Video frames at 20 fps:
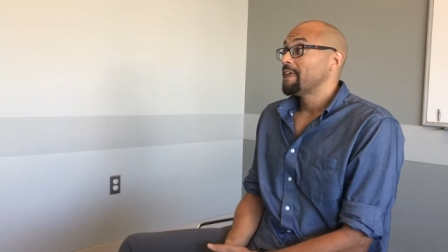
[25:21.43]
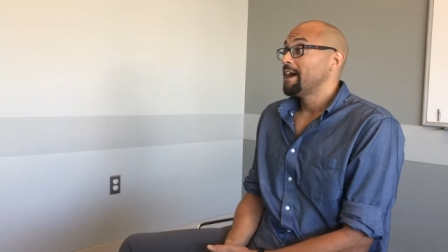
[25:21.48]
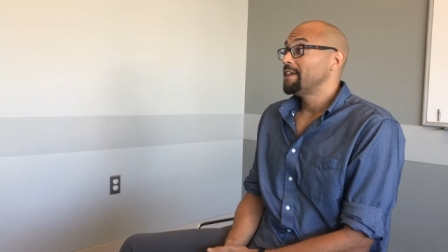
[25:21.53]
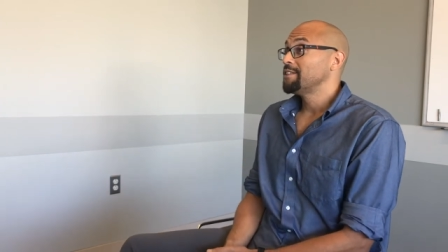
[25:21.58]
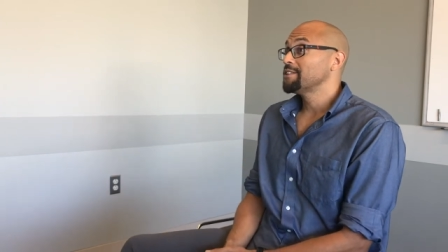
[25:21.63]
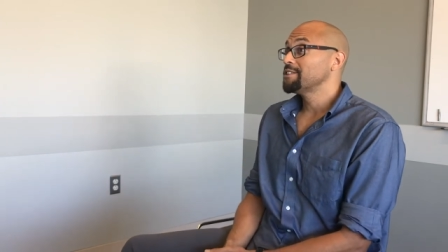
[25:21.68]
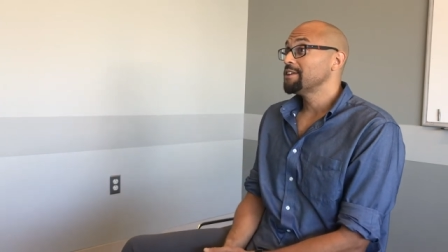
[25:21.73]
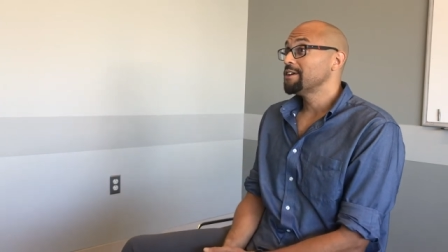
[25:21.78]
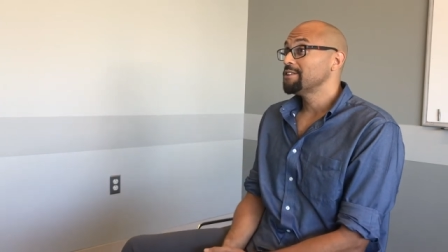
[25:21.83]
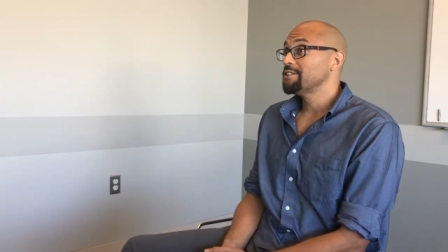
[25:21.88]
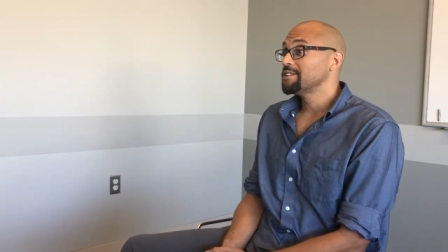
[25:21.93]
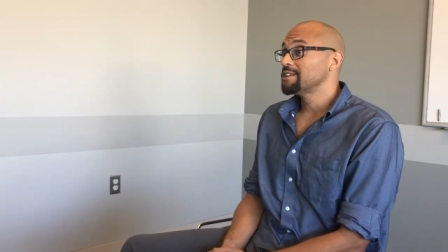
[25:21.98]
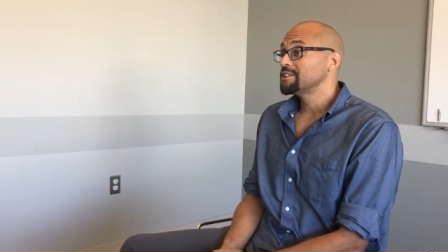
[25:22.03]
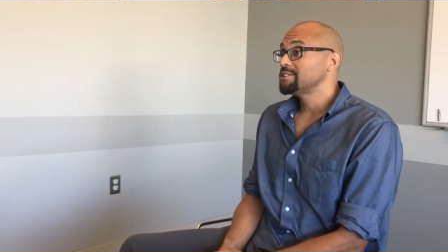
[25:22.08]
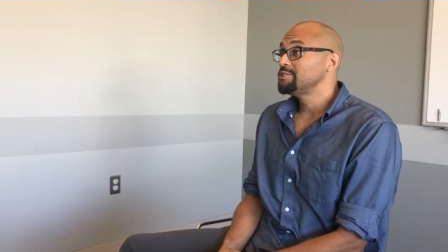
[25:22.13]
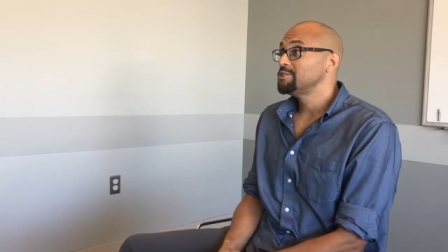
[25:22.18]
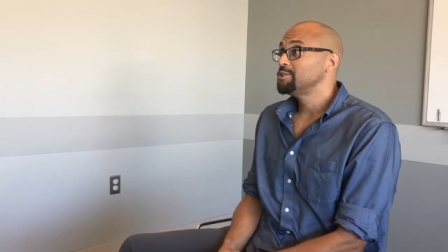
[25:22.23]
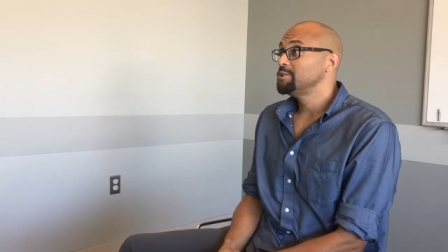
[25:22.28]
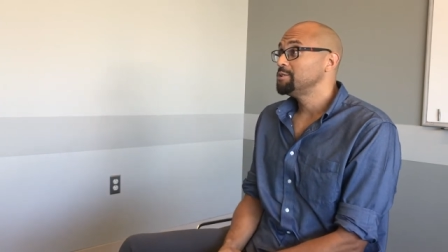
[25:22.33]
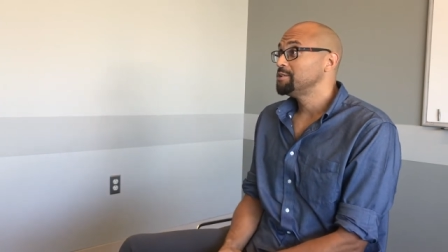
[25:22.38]
I think the other
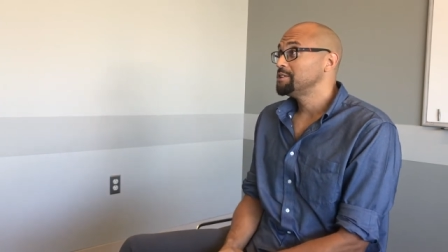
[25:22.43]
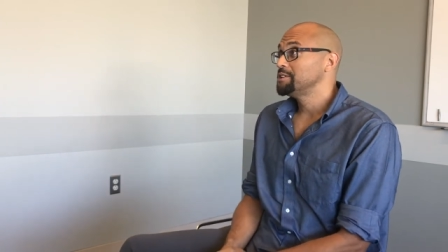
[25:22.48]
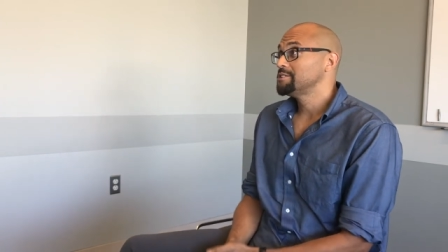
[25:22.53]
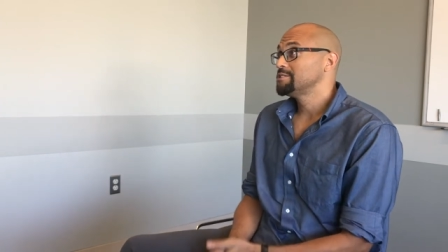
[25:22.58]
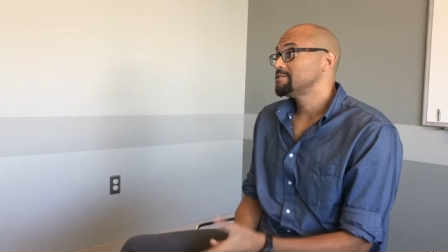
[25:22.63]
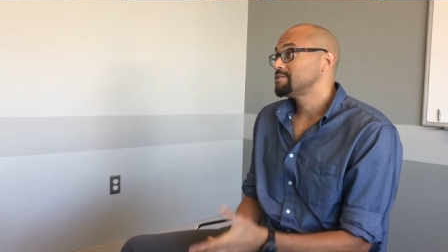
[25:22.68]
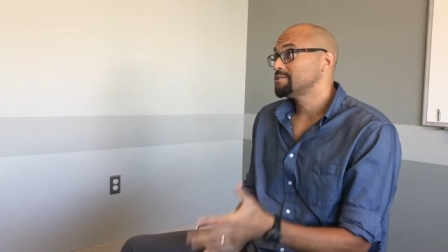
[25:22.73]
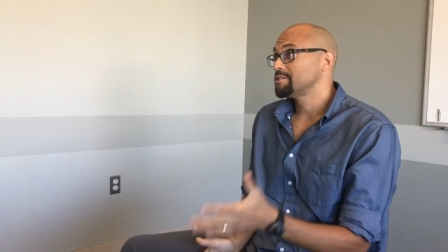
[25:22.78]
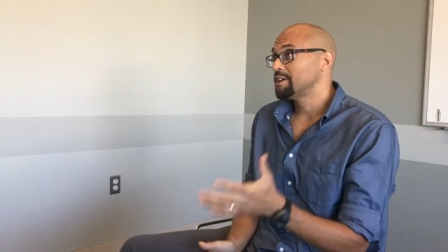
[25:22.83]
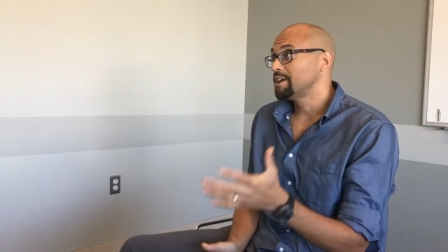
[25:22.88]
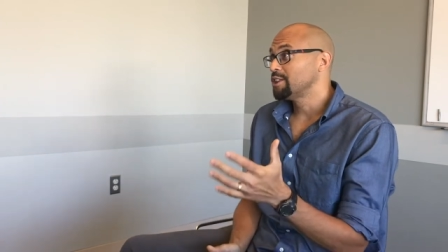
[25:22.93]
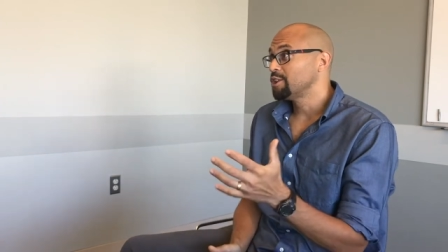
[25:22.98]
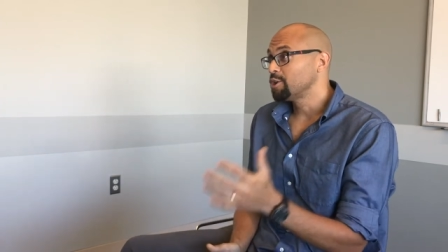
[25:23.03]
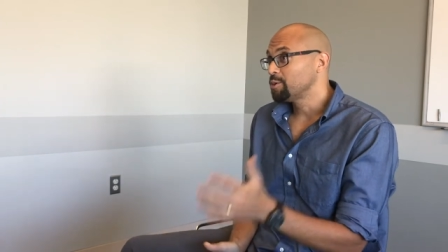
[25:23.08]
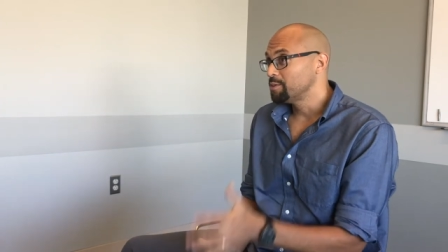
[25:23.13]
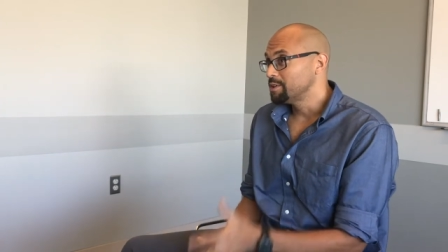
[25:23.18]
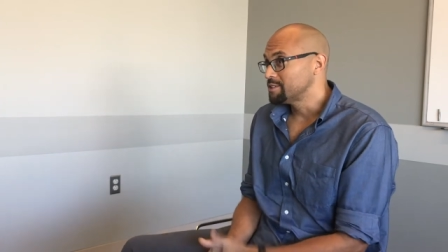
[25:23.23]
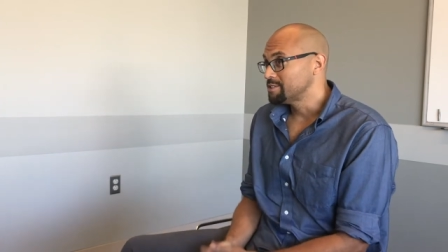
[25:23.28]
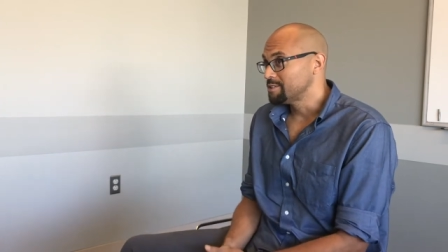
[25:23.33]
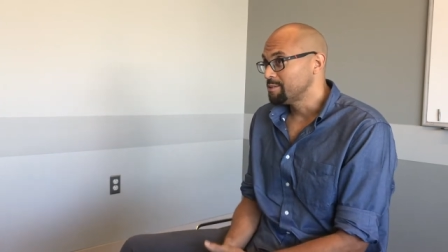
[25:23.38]
thing too, this is a
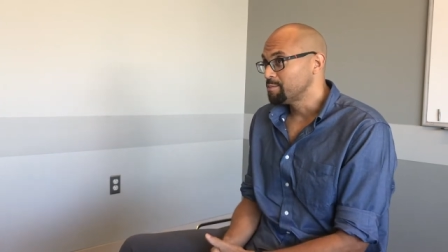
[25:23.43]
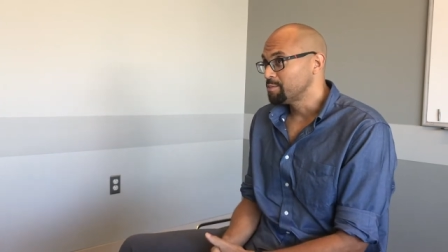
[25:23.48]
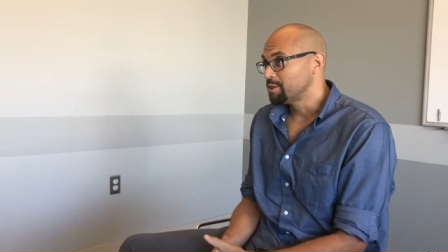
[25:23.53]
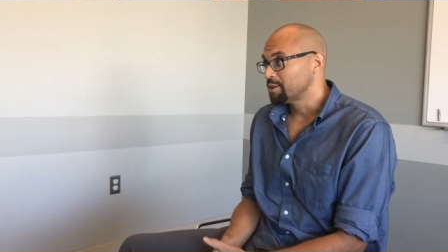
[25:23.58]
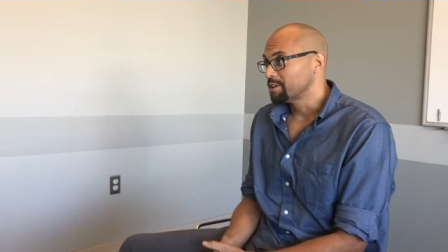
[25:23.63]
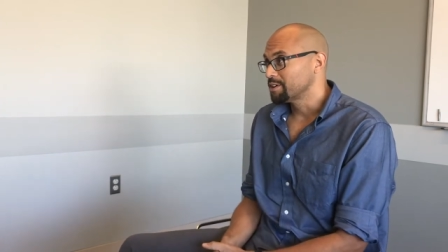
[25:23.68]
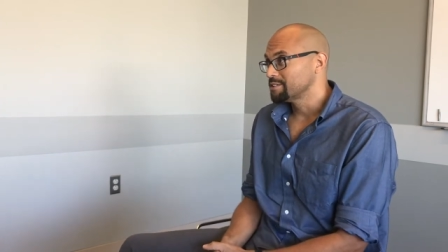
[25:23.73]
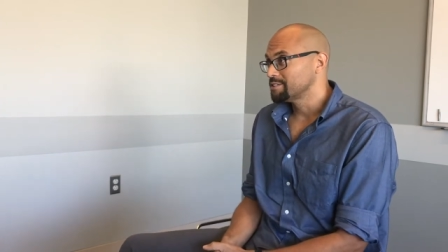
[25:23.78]
little bit simpler